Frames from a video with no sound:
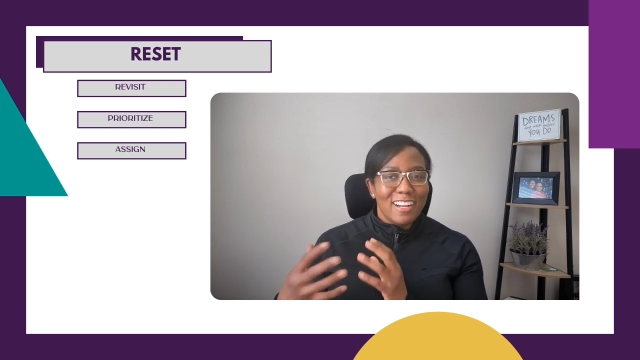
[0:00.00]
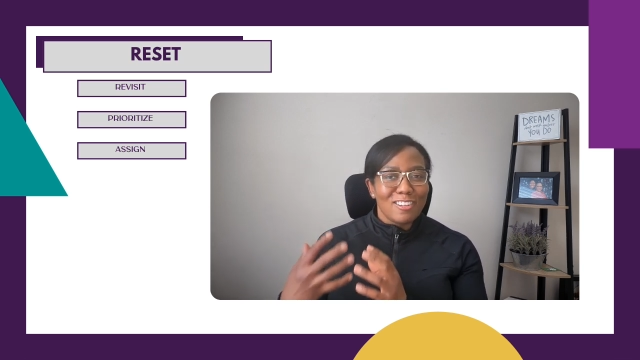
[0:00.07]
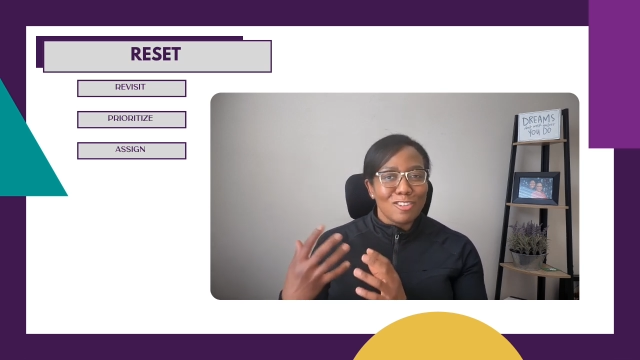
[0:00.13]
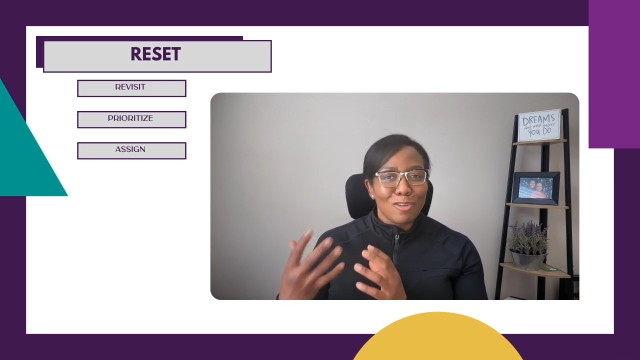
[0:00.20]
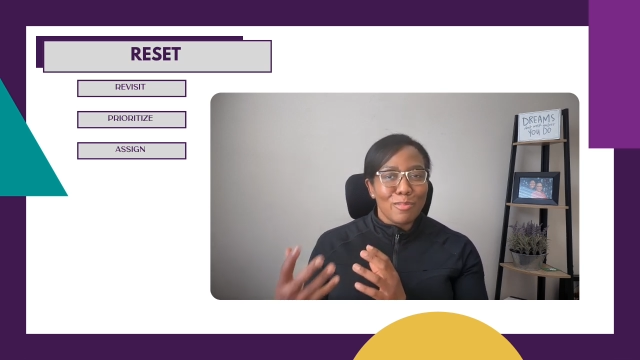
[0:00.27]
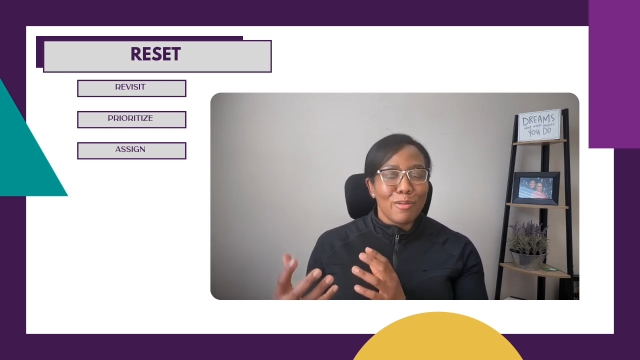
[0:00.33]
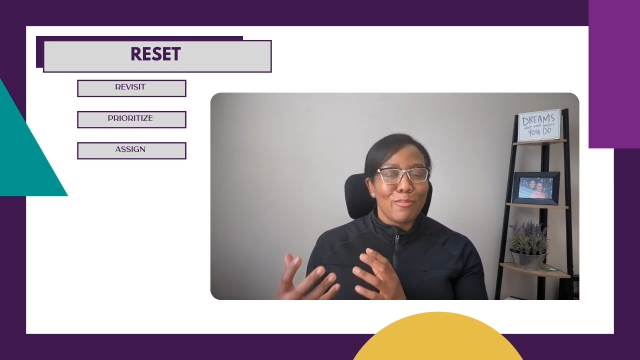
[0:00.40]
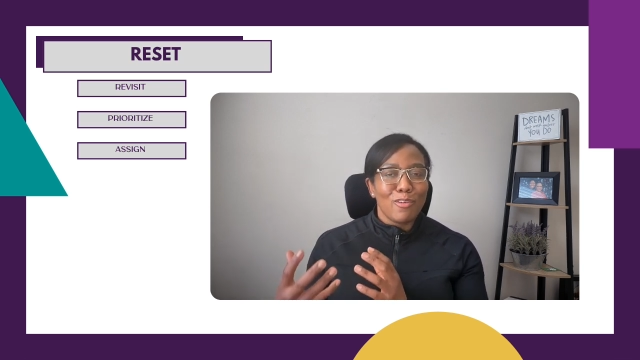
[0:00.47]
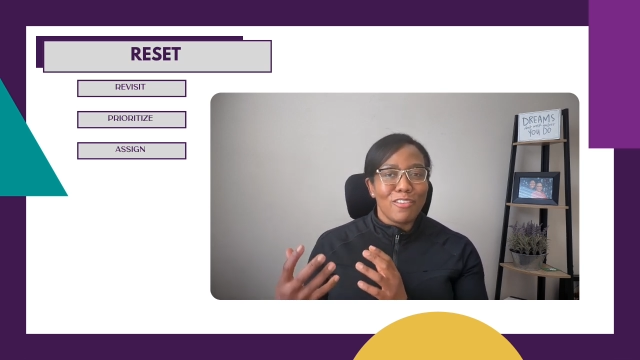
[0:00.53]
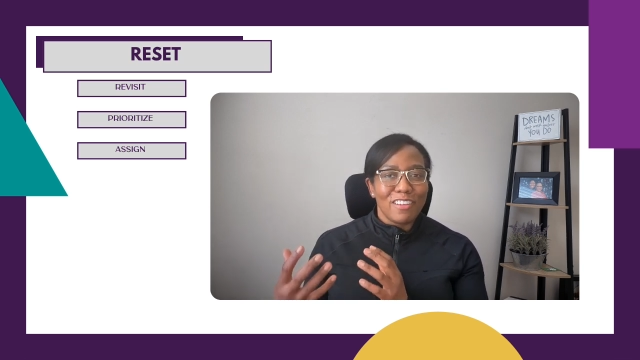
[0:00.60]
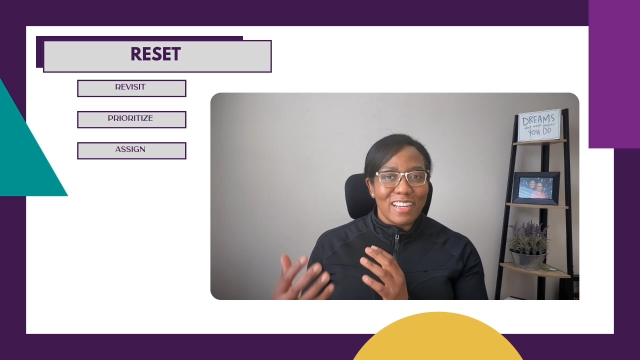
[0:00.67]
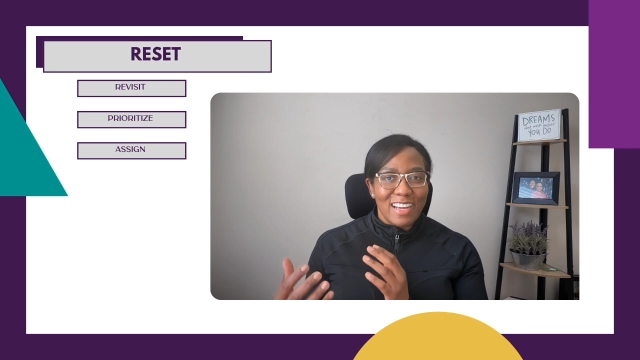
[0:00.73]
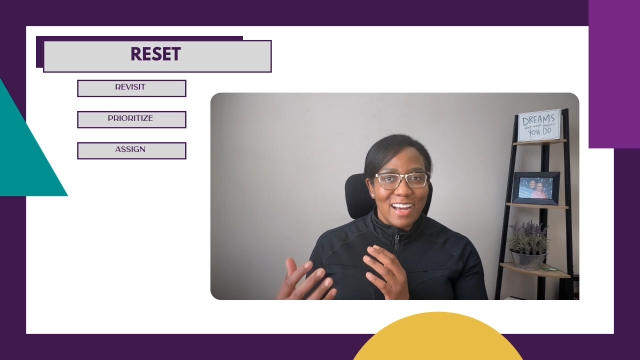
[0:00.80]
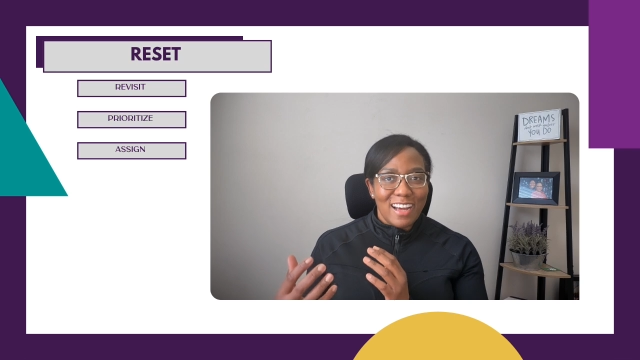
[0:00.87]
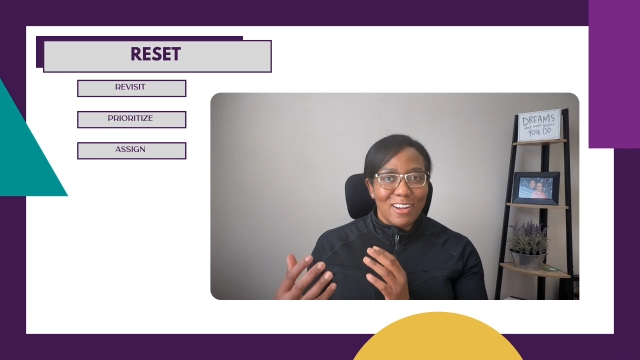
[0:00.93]
and a little bit more of
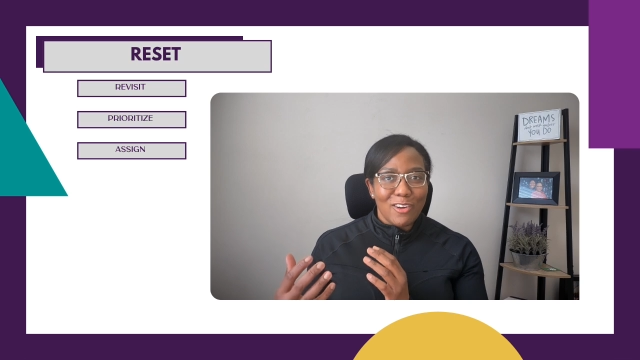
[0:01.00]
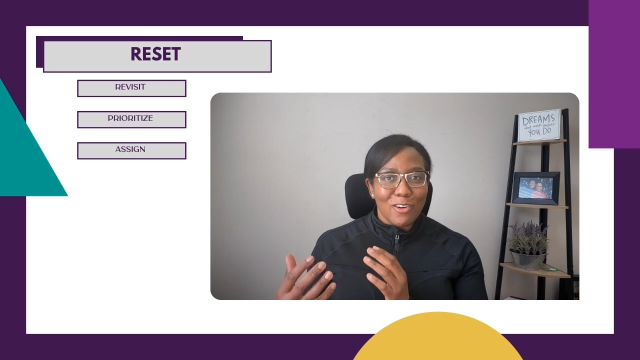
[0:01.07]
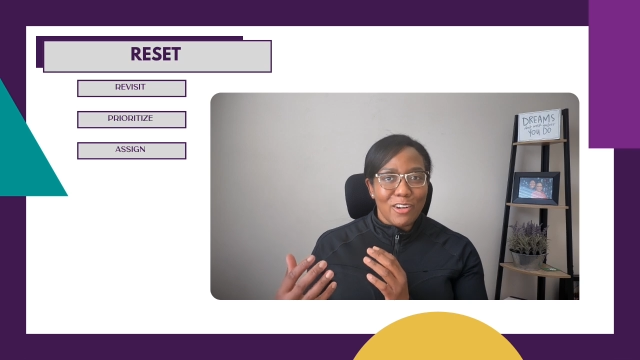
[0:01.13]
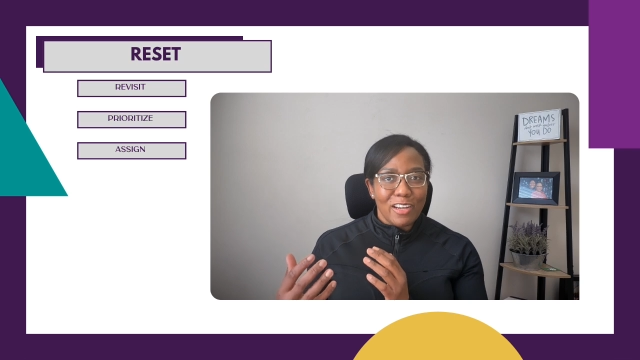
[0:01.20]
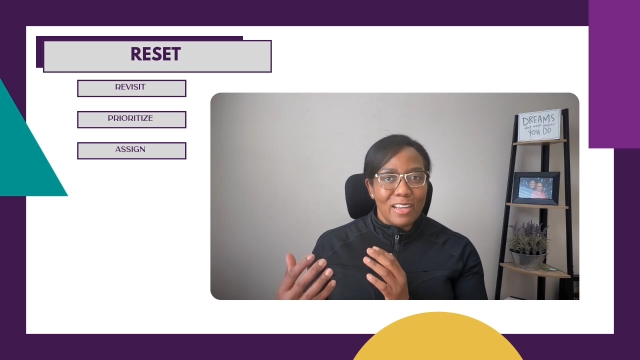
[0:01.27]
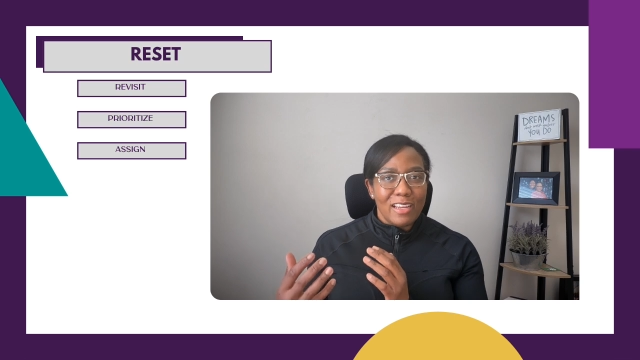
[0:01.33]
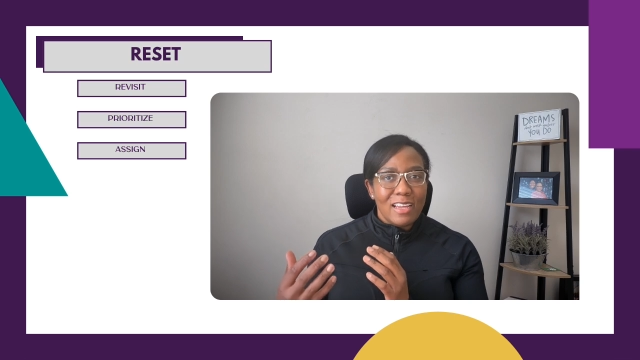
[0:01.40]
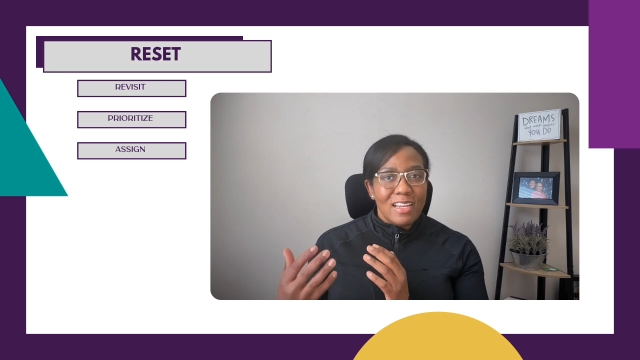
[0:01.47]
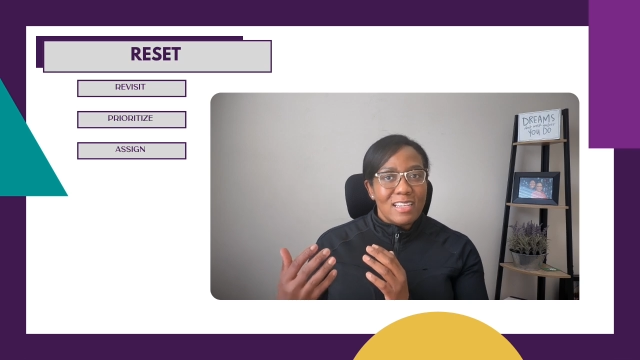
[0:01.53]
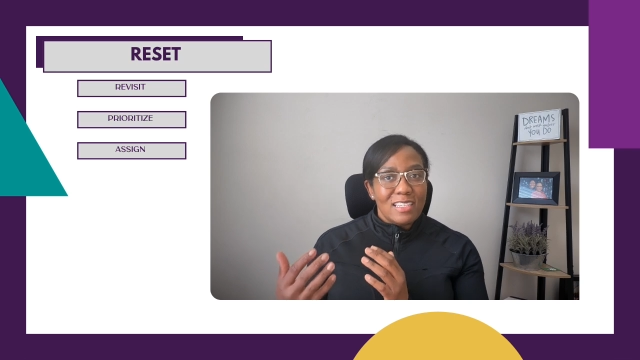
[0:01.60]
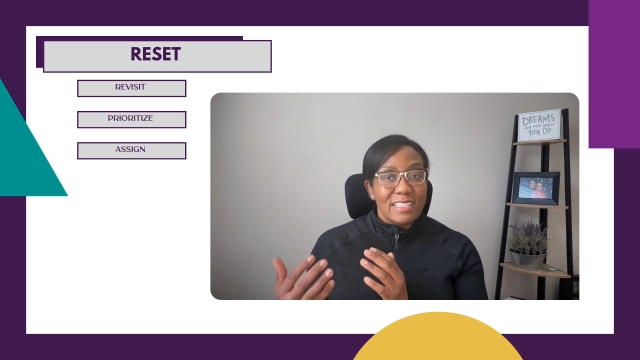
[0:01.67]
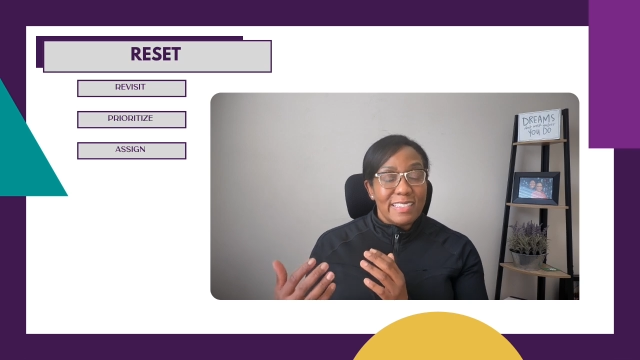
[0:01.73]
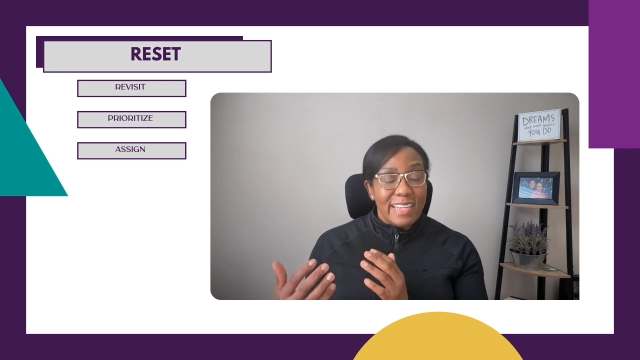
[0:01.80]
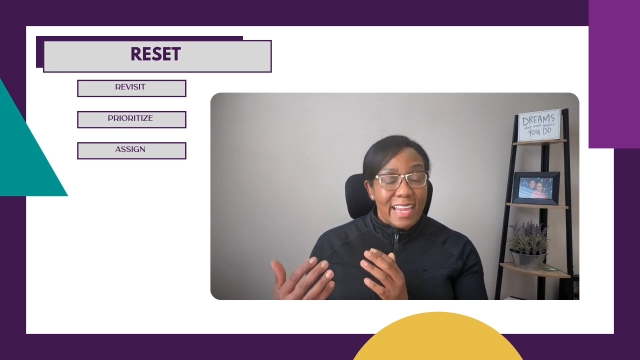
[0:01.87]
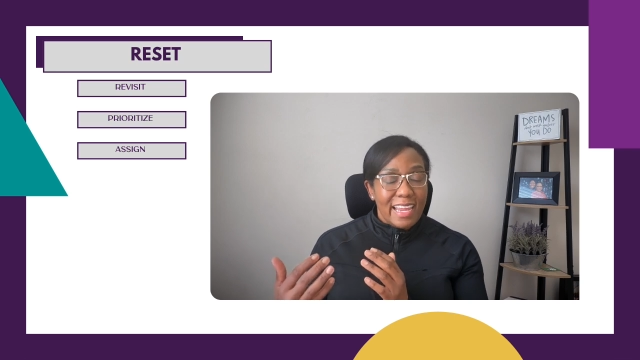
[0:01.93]
a concrete
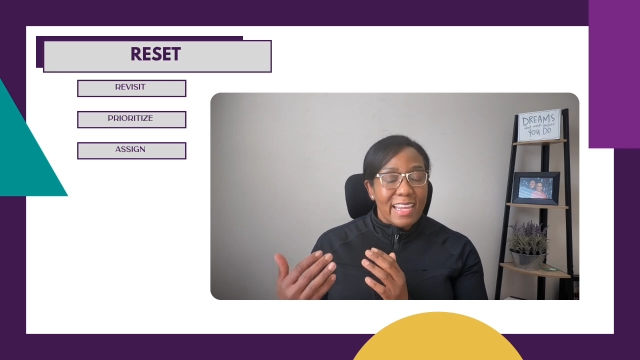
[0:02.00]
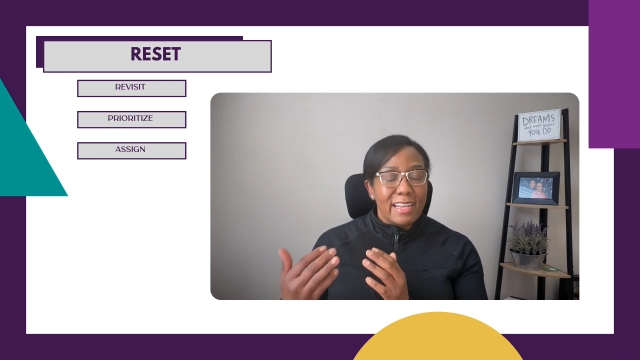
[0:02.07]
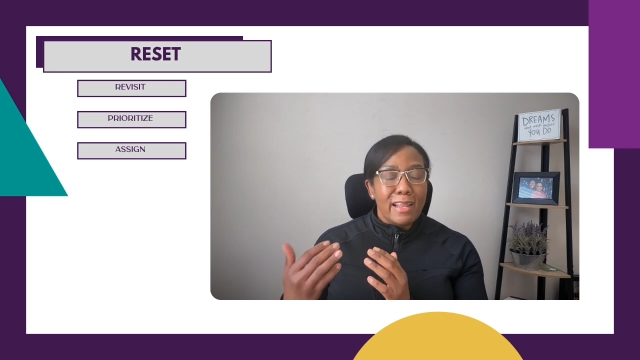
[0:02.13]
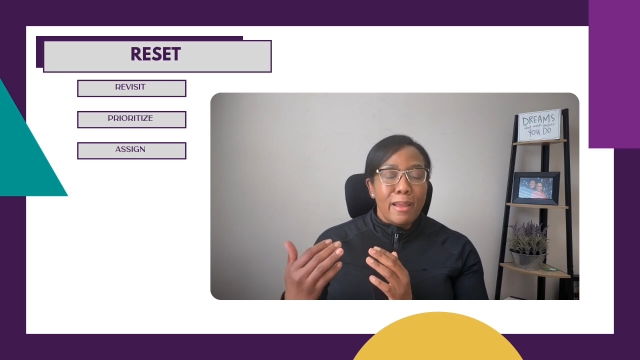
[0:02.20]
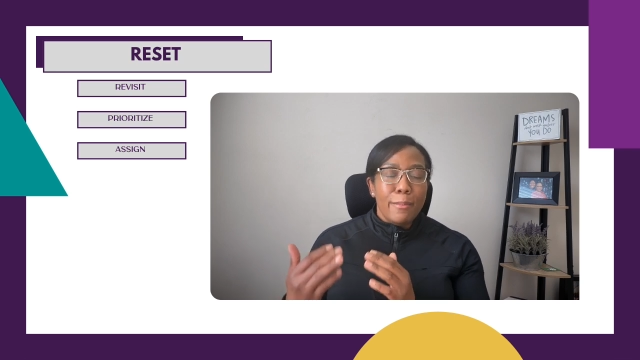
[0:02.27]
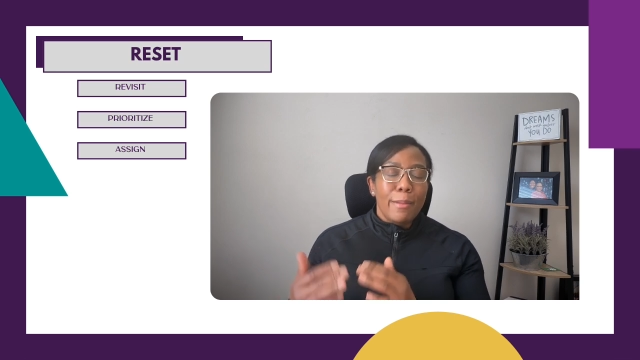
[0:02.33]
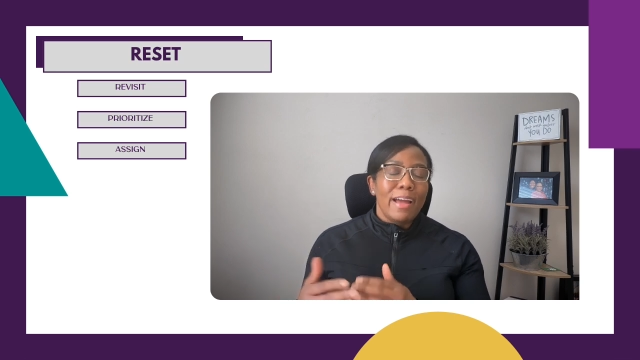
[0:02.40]
state